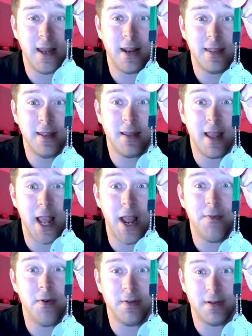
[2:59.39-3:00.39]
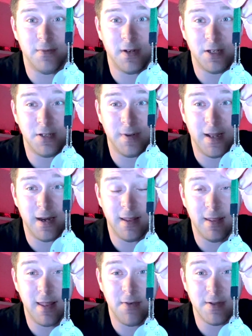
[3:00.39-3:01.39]
I think everyone loved it in Japan. I think
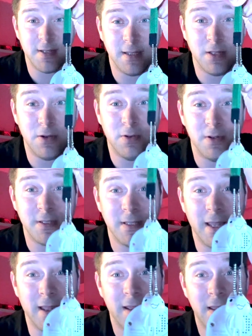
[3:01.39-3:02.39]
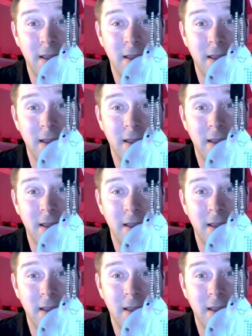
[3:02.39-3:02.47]
that was coolest thing.